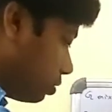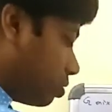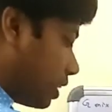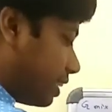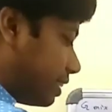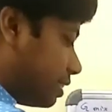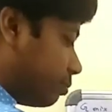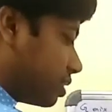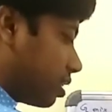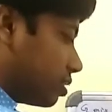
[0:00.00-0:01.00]
we know that
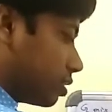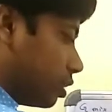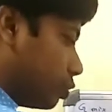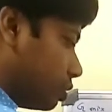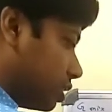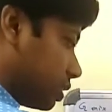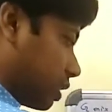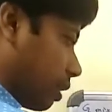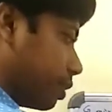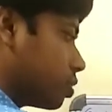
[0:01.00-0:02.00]
DG mixer is equal to
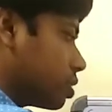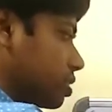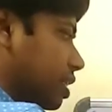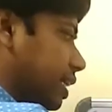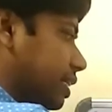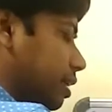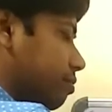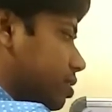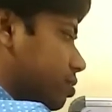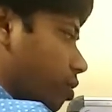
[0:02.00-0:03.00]
this term, because the second
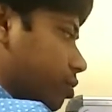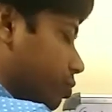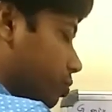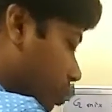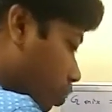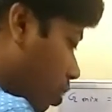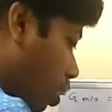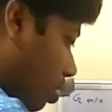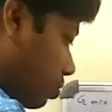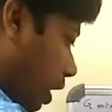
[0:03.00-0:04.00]
term is also
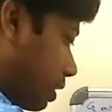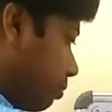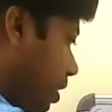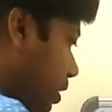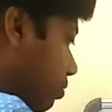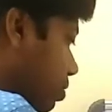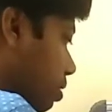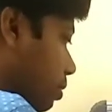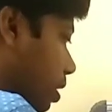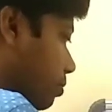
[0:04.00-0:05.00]
0. So ultimately
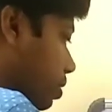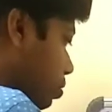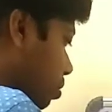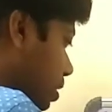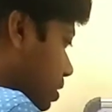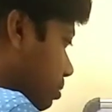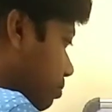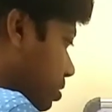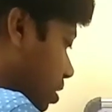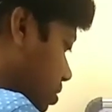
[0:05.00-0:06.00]
equation becomes this one,
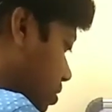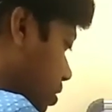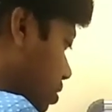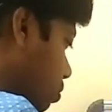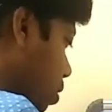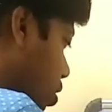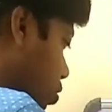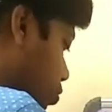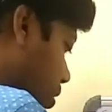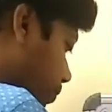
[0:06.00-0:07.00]
DG mixer is equal to,
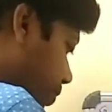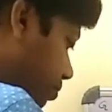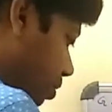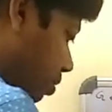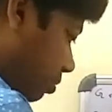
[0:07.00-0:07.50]
so if you